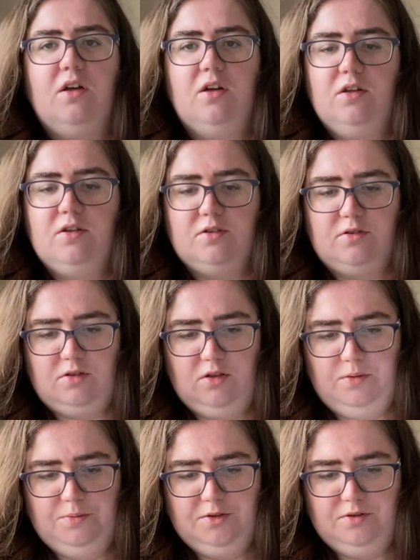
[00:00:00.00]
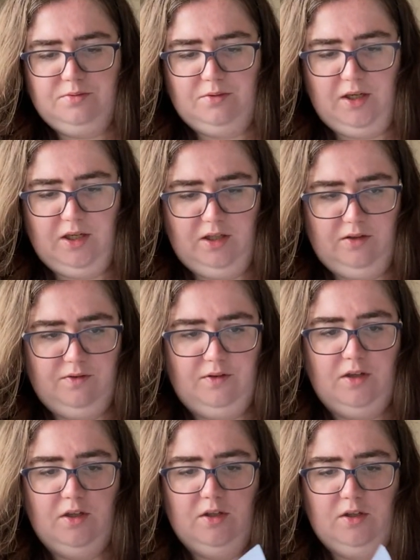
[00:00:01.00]
all comes with
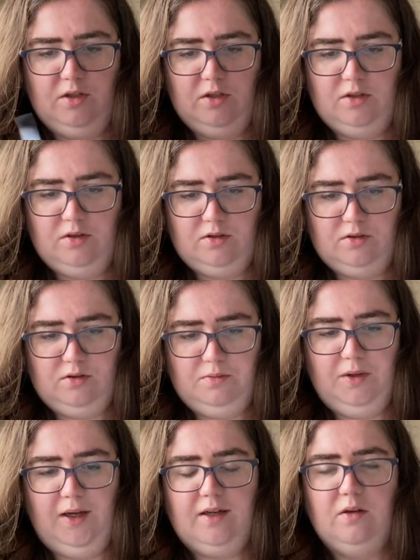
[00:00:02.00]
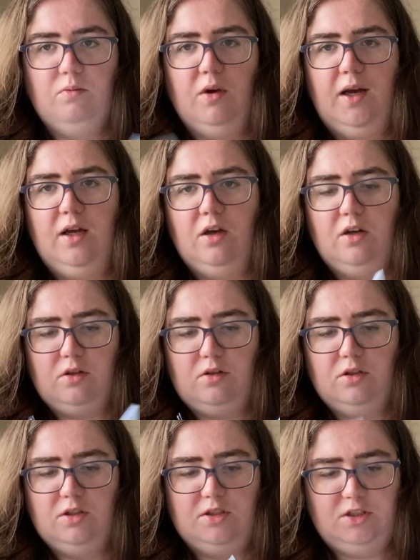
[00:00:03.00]
black and white or
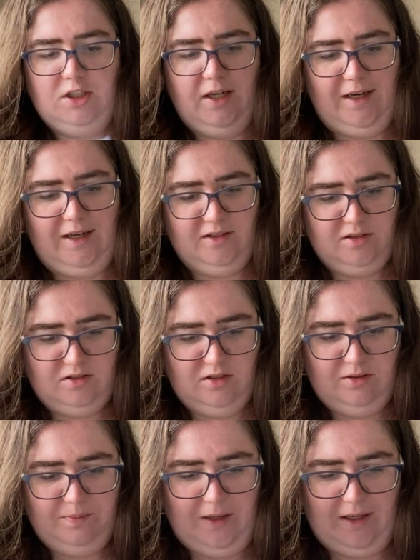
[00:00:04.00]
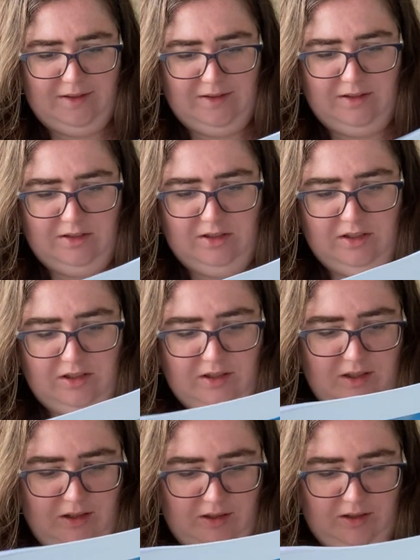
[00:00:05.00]
coloured chart. There's no back stitching in
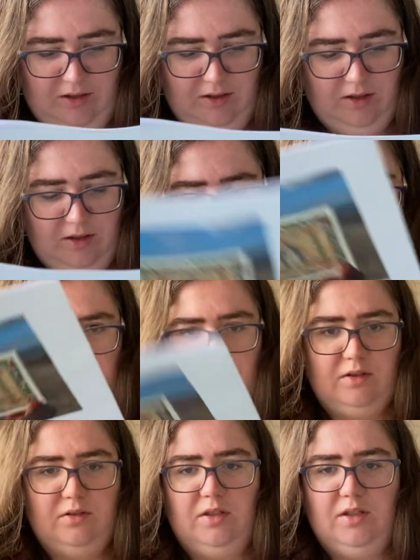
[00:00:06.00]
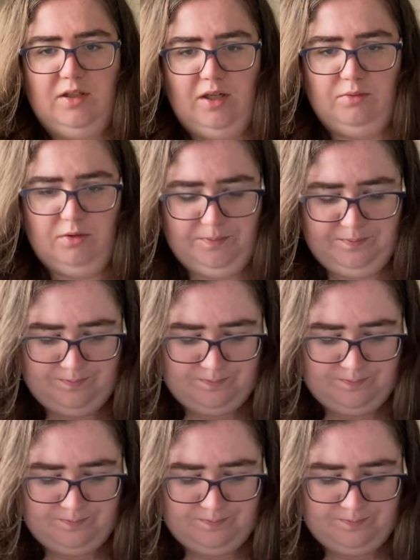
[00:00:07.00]
it, in that one.